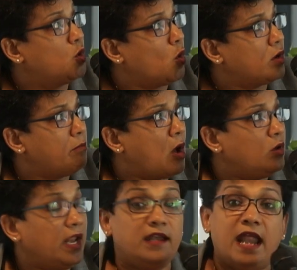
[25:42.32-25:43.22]
talk
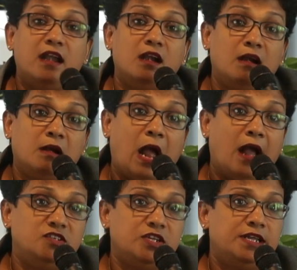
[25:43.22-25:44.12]
about it, and
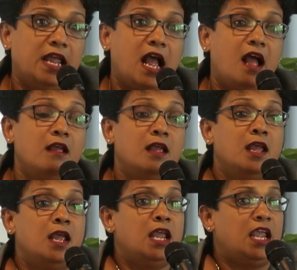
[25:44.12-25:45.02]
Ajinkya,
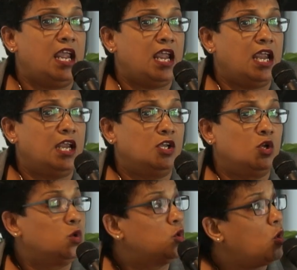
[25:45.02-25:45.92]
he
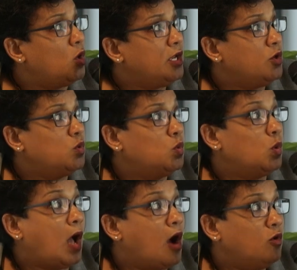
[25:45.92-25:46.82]
told you
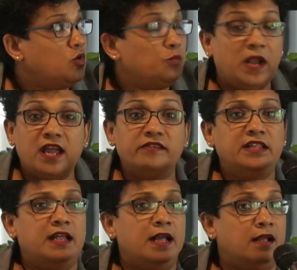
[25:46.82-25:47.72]
how to play
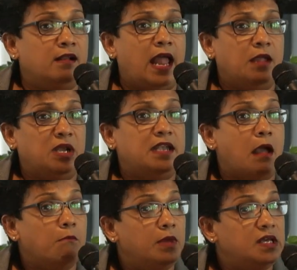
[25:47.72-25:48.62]
with the climate
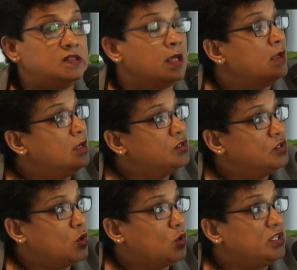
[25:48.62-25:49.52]
numbers. So